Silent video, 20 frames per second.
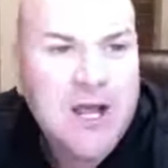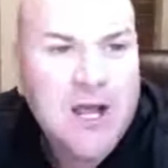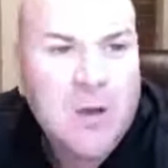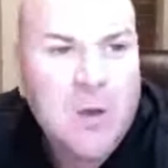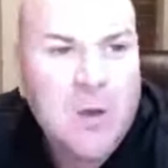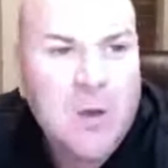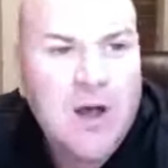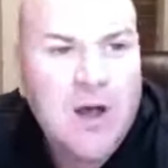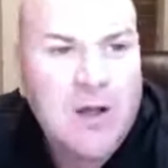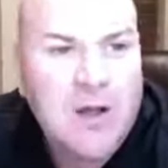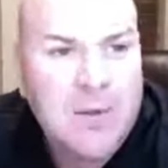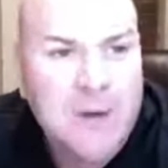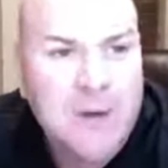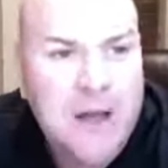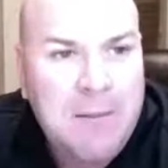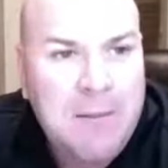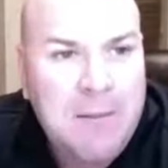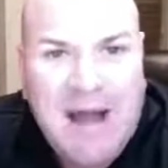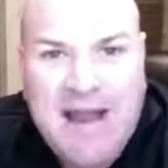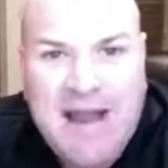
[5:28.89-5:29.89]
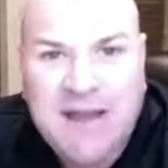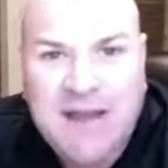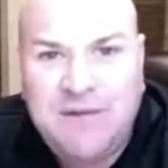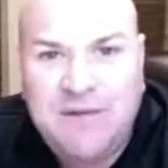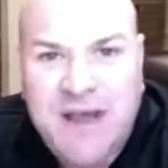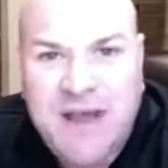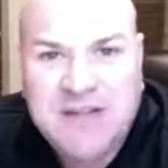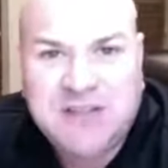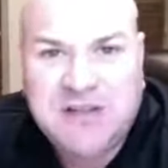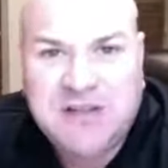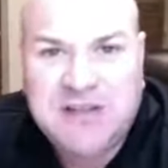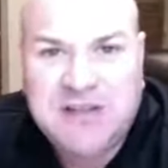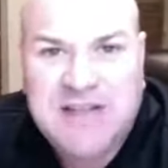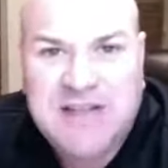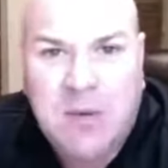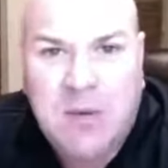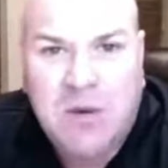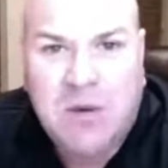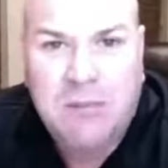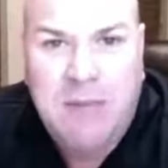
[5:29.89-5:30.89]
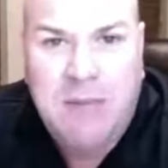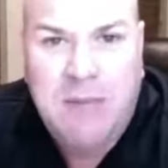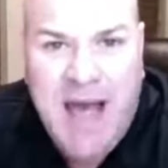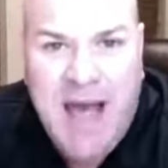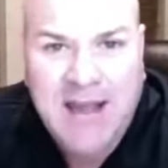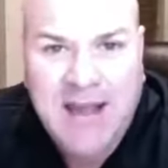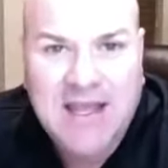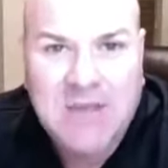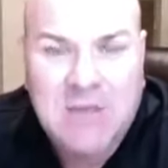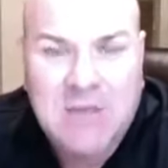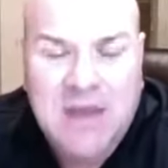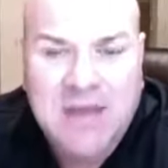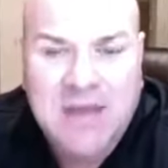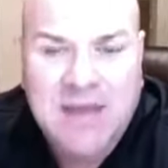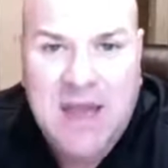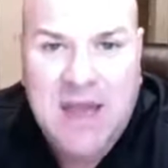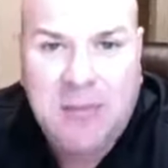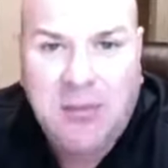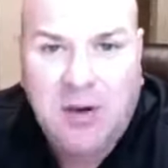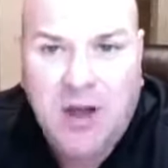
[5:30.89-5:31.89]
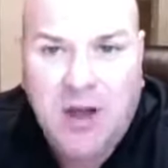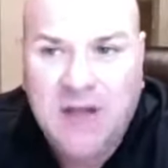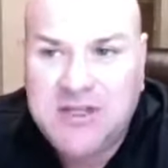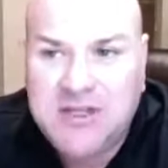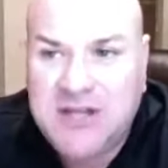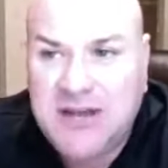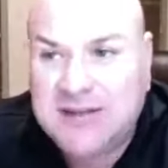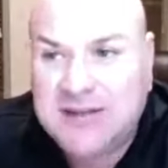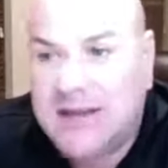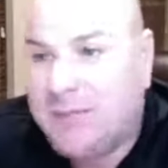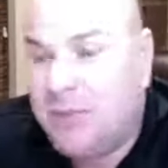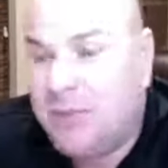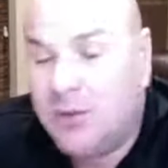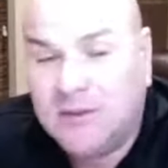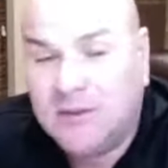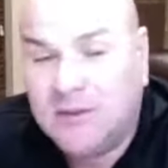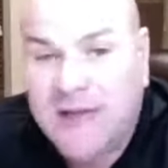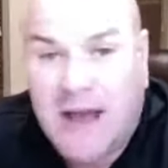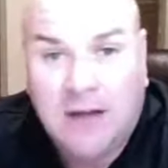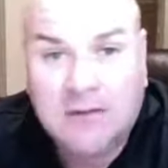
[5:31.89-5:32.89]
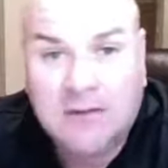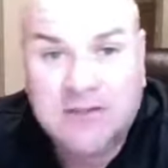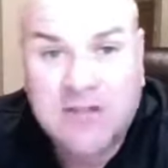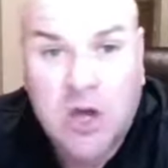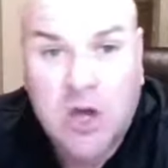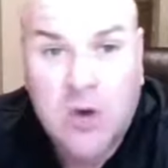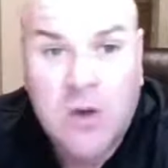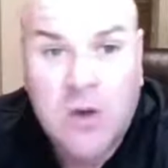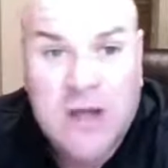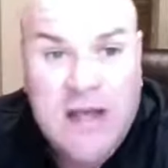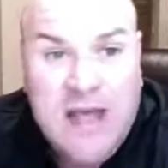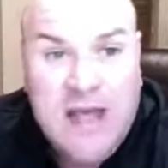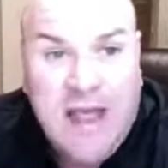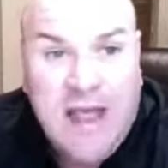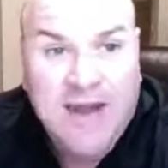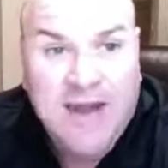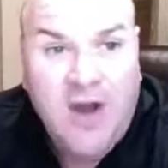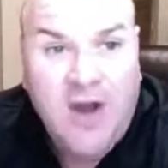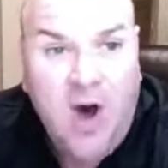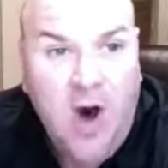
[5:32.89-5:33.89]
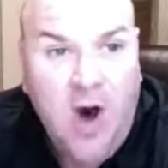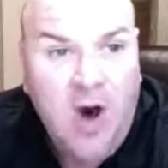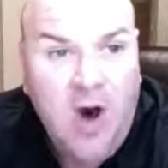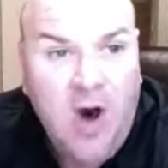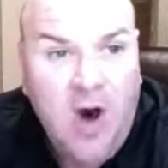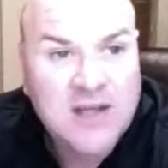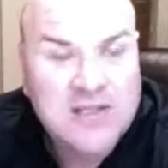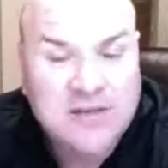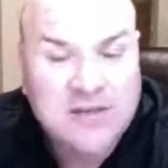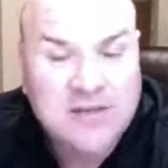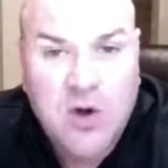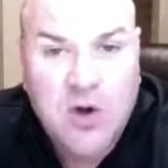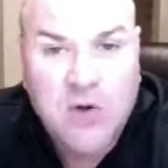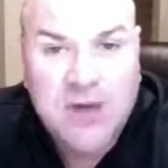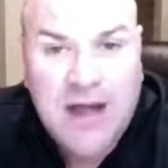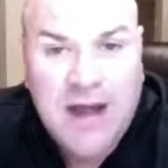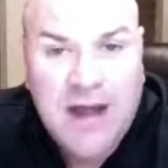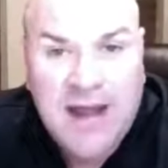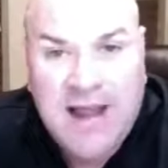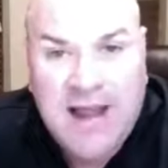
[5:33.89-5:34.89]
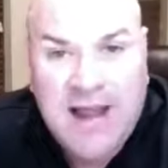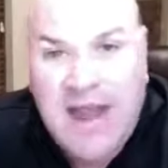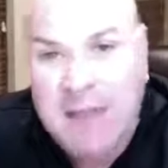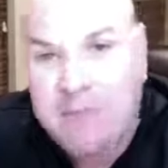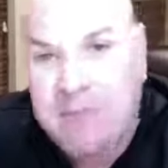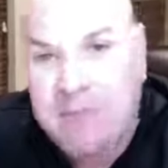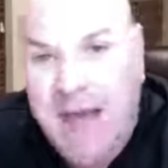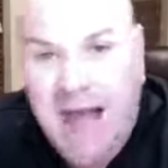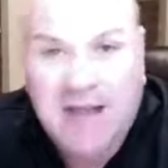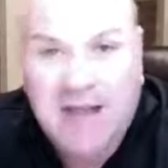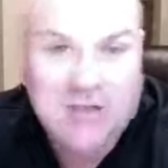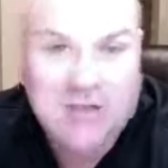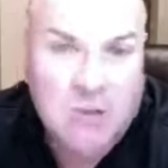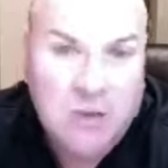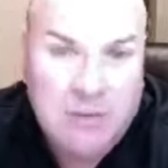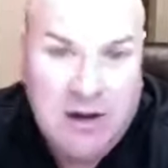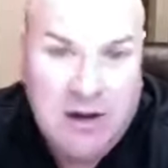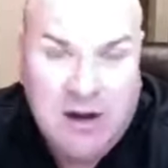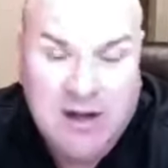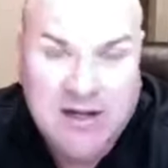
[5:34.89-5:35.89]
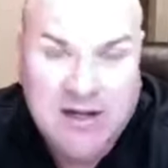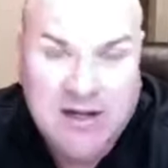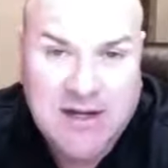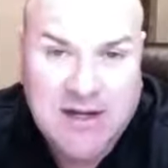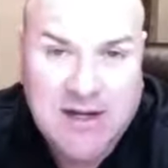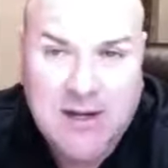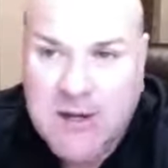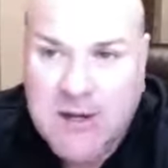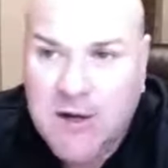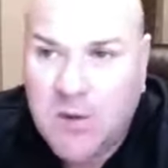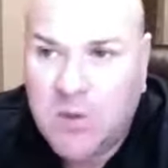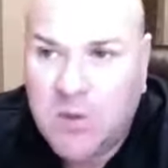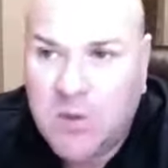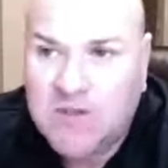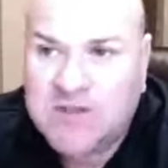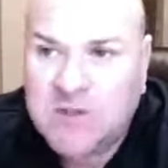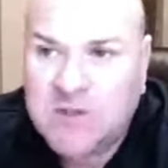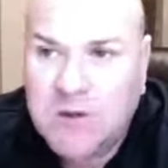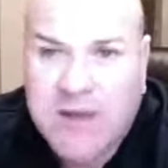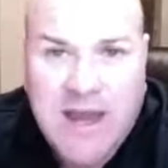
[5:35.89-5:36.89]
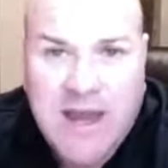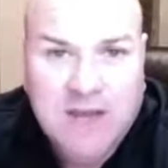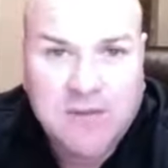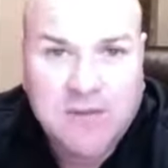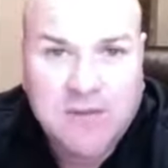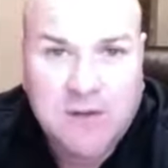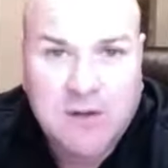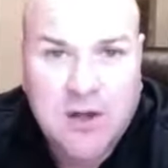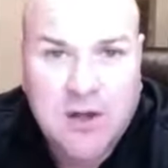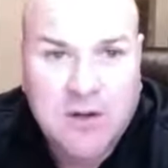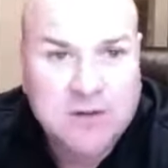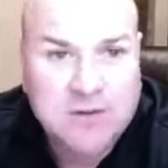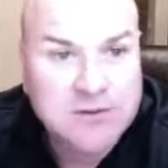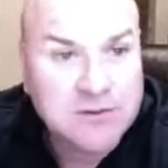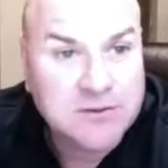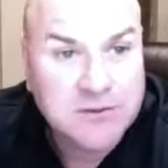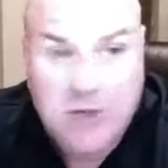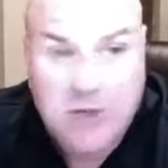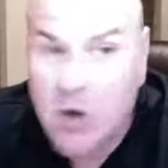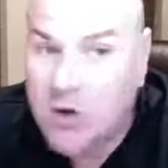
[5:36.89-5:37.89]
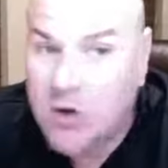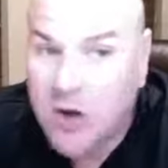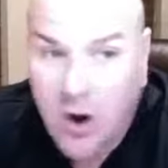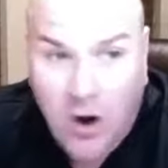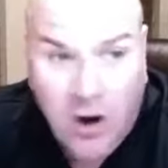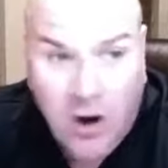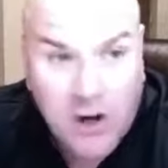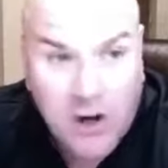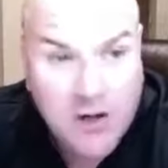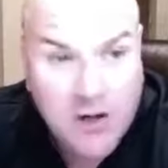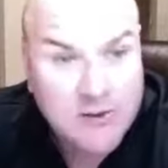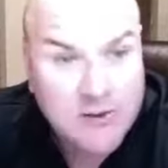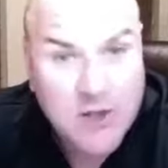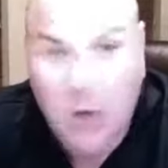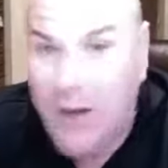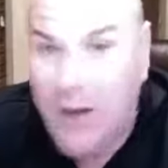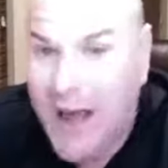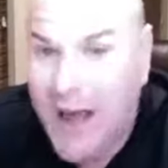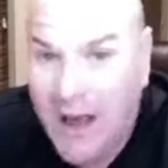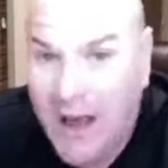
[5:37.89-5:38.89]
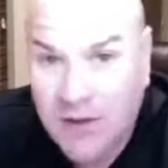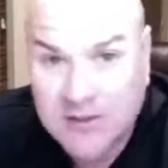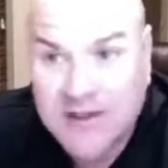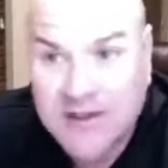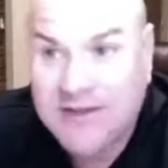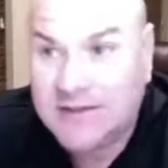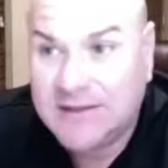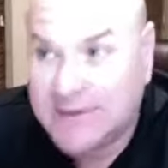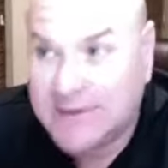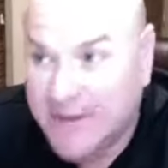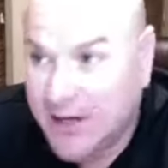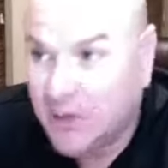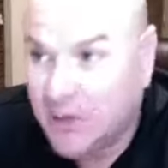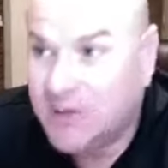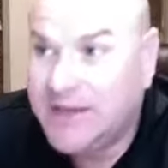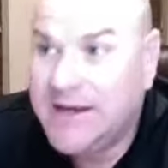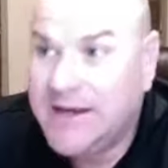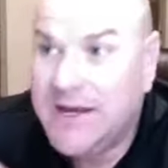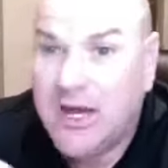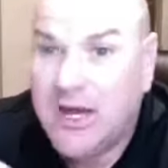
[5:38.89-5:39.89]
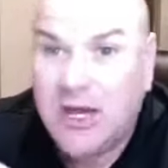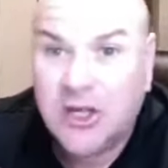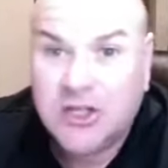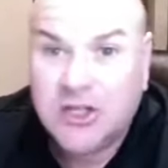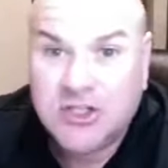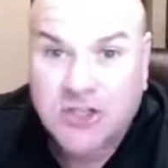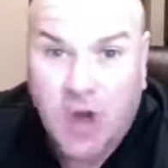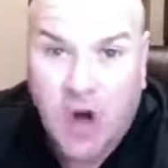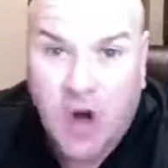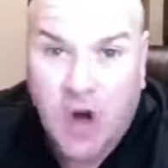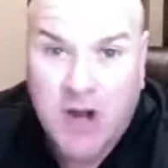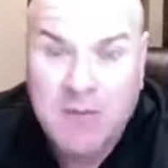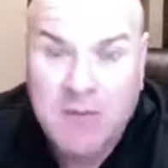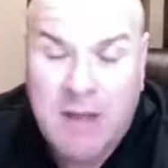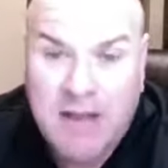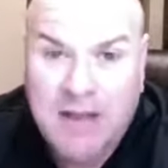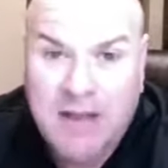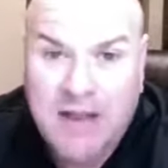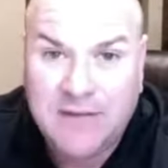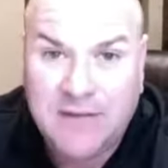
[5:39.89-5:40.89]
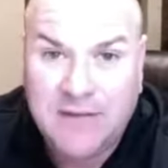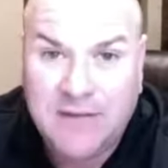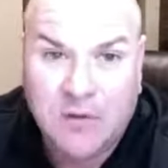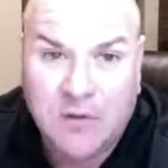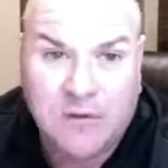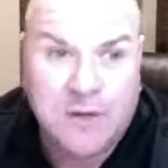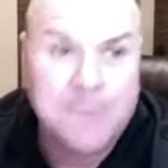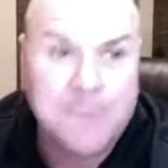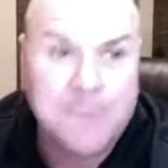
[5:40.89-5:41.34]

Well, my investors that were backing me in that project, they pulled out. So in August of 2009, I came back to America with a suitcase full of clothes. No car, no house, like literally started my life over.